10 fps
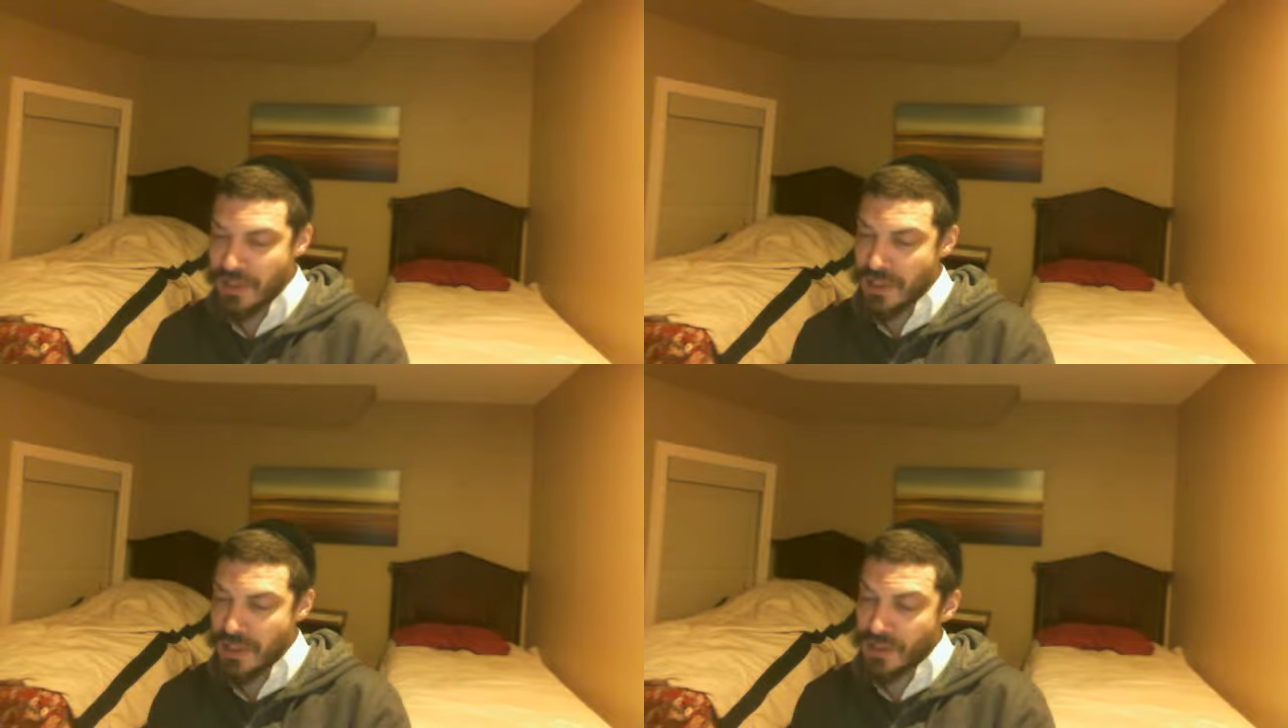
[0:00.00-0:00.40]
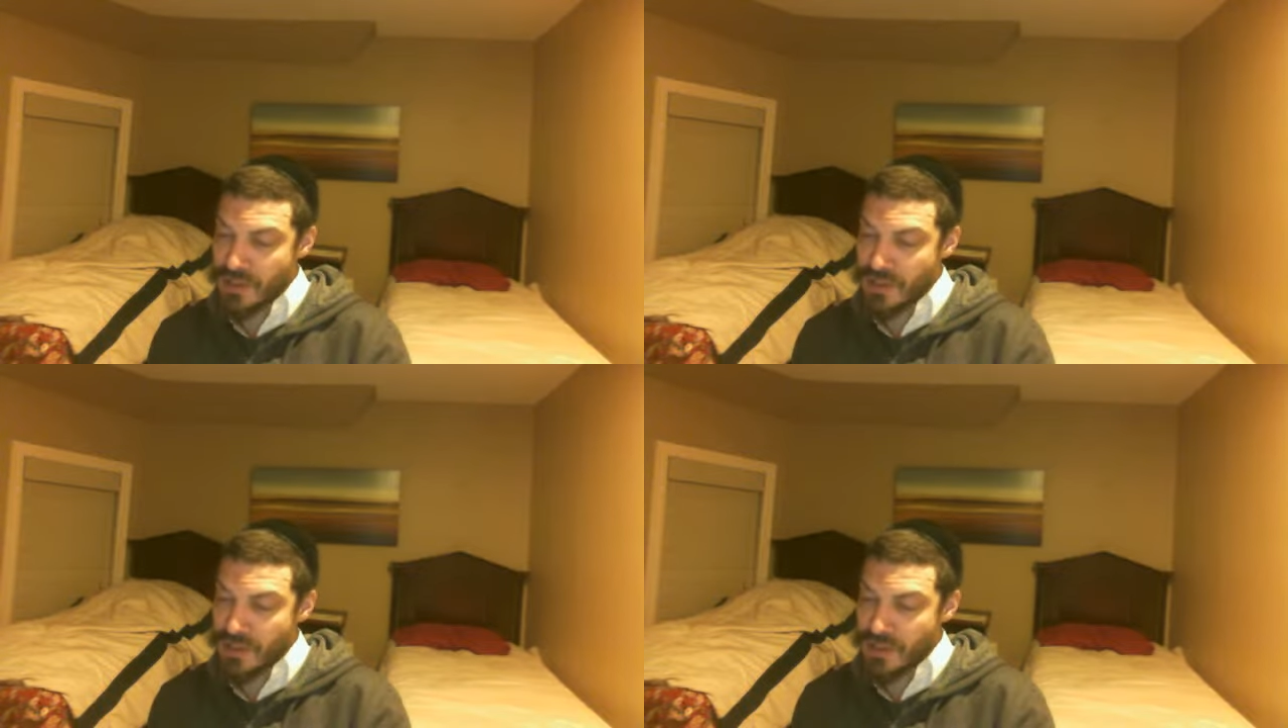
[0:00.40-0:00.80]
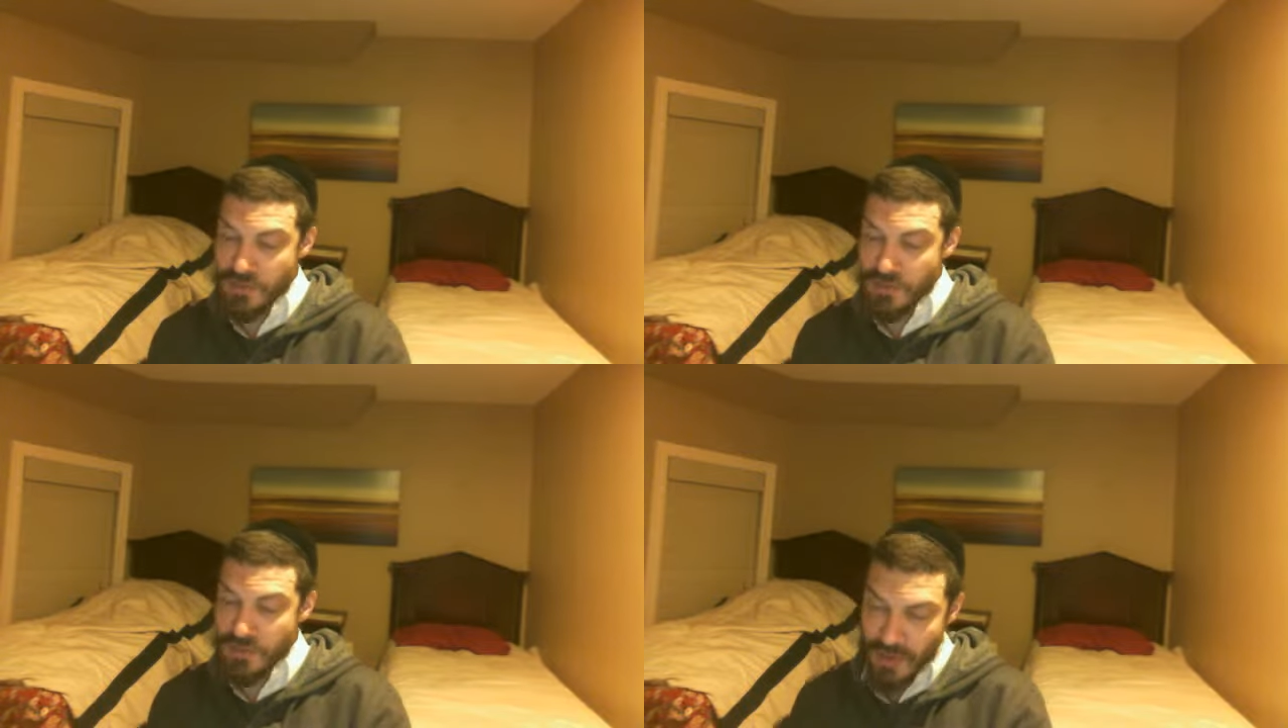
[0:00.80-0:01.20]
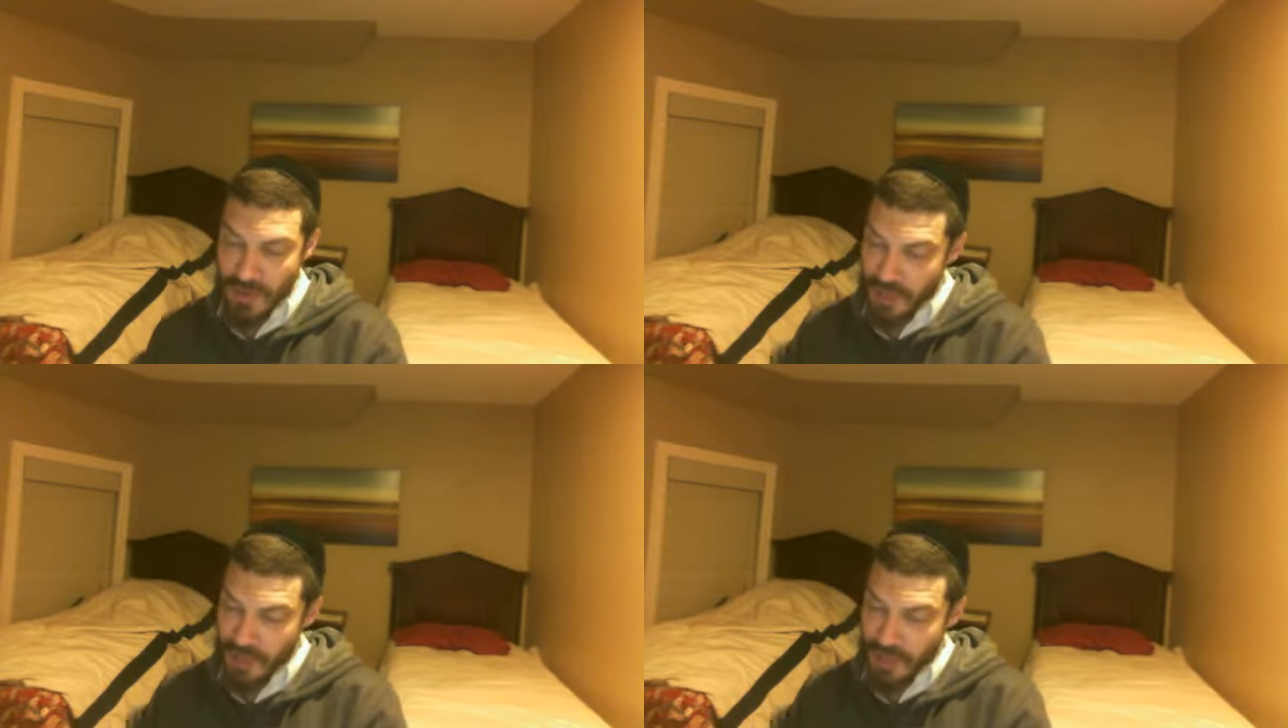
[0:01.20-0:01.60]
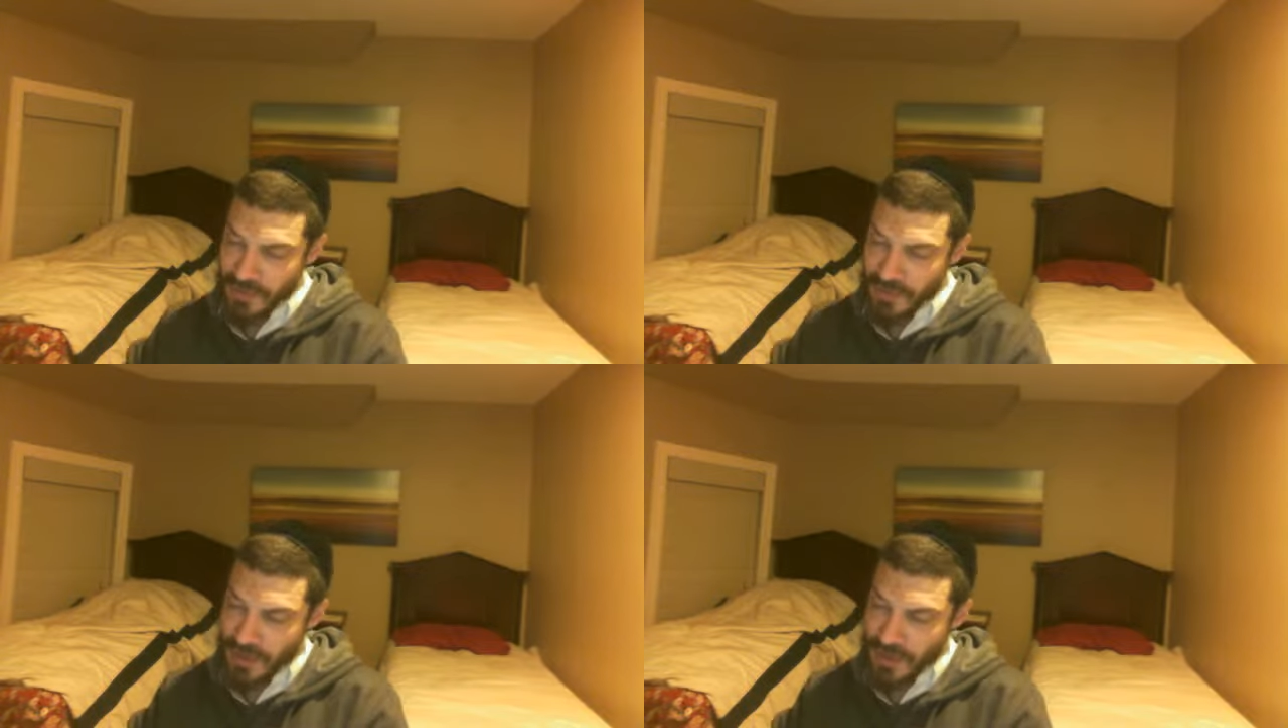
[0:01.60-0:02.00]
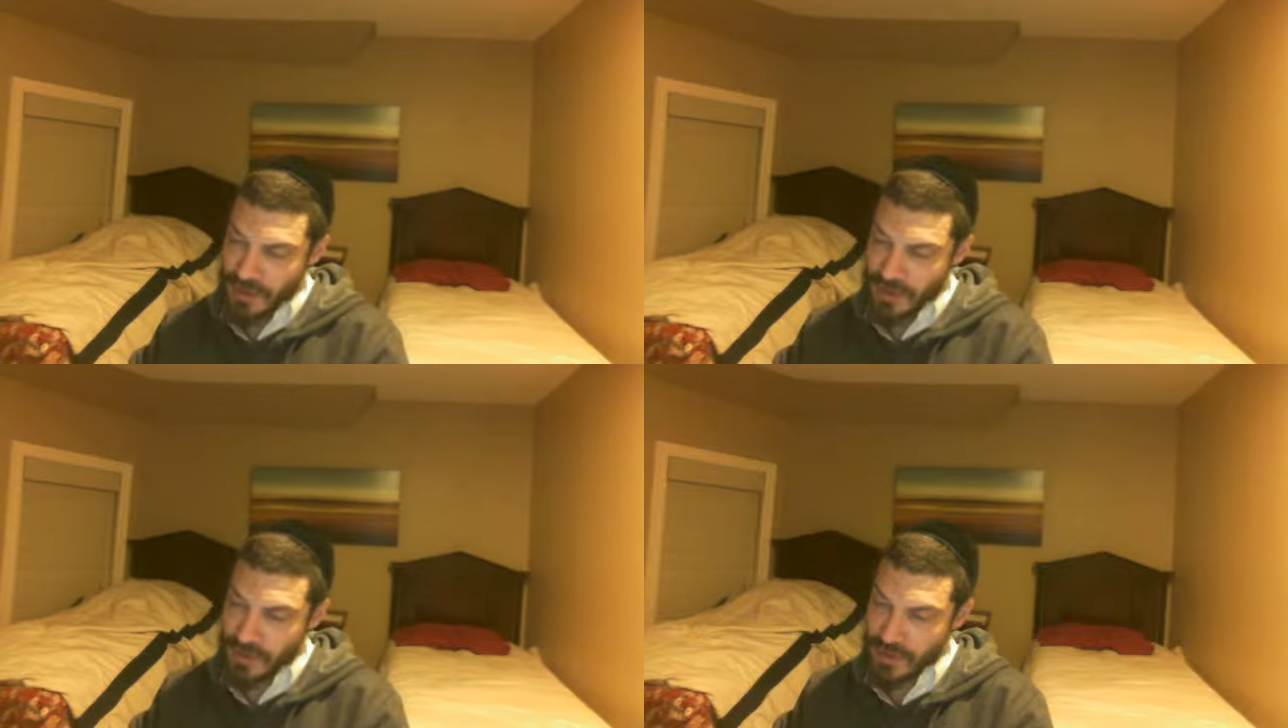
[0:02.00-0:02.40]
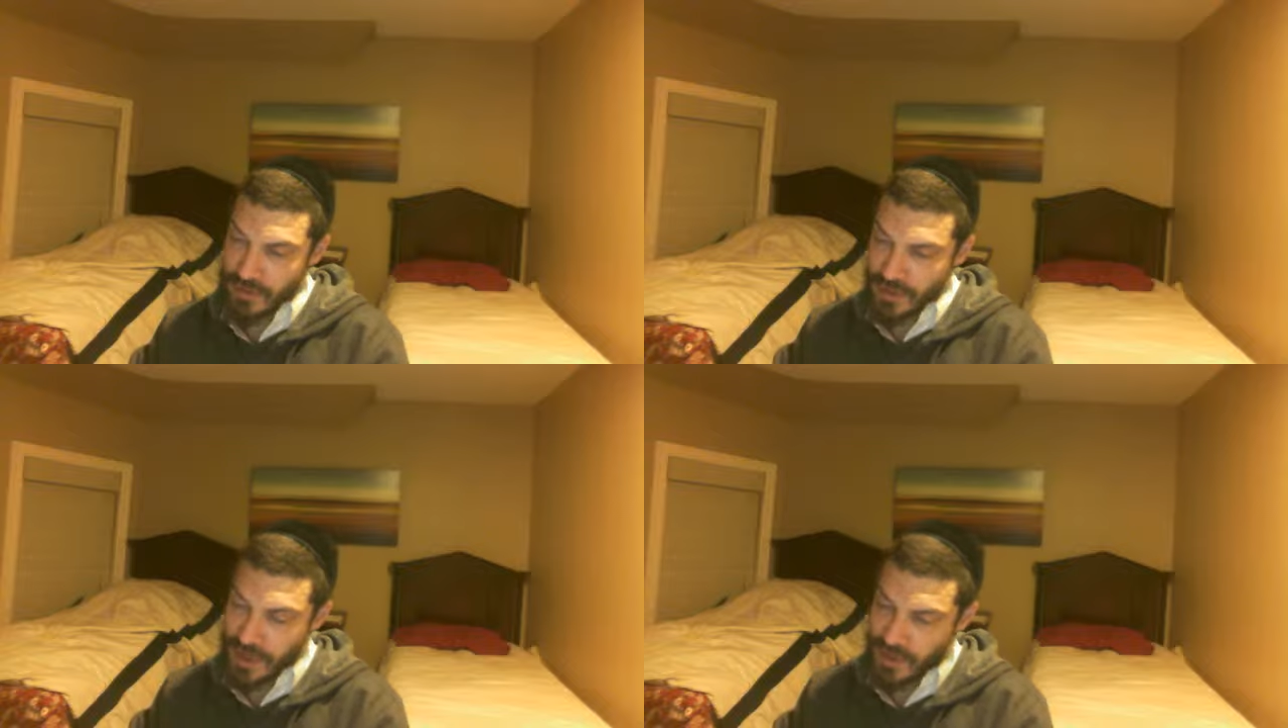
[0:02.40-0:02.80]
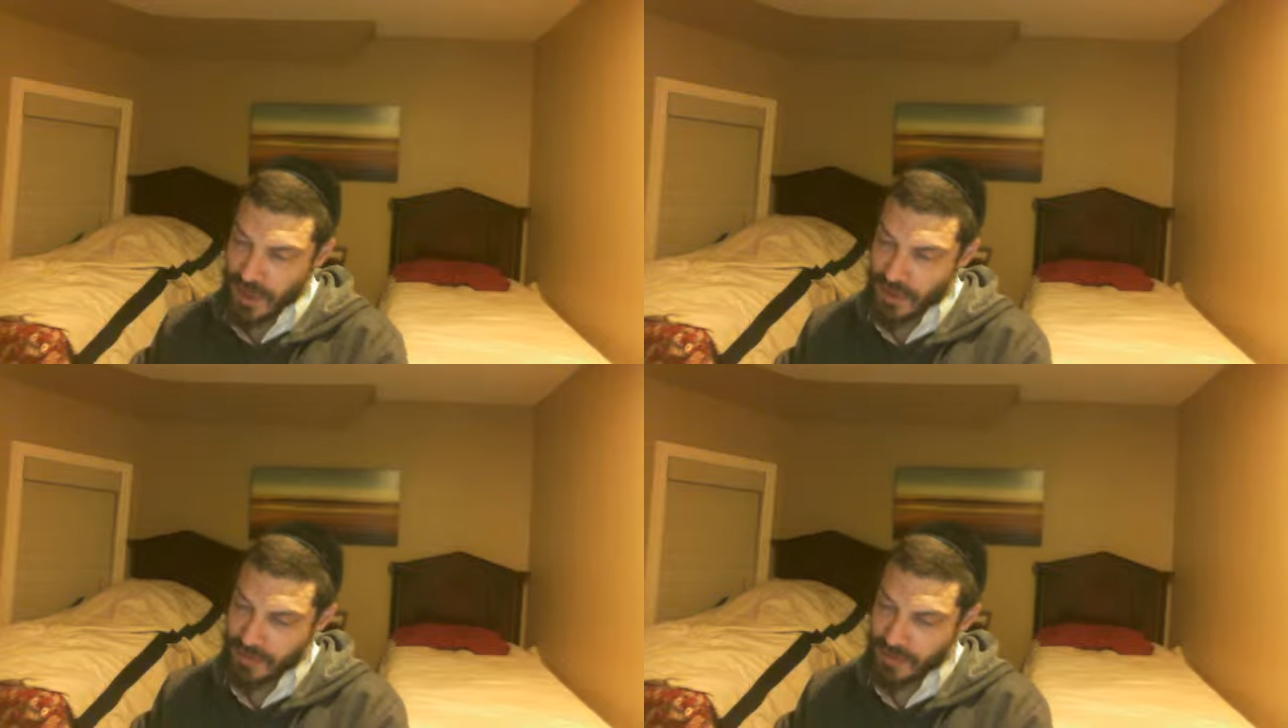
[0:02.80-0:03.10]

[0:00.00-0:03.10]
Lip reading: And this UV graph is called the UV graph.